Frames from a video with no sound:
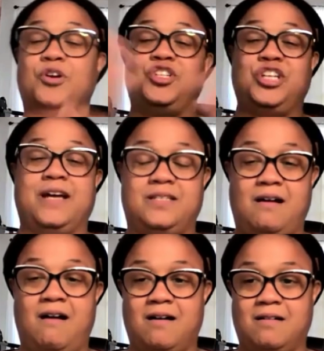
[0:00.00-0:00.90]

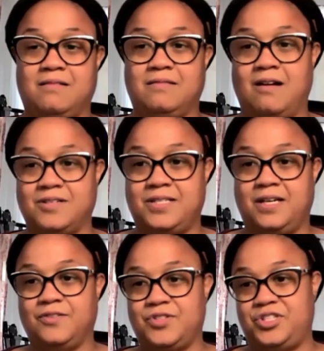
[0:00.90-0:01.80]
project
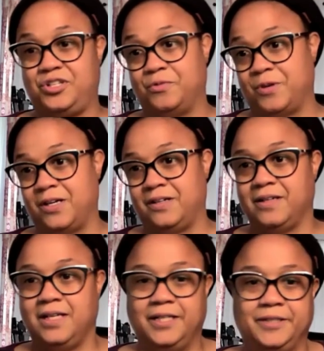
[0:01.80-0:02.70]
ourselves to the
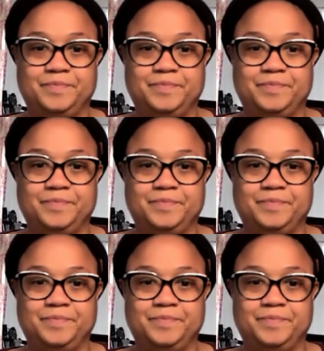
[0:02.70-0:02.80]
world.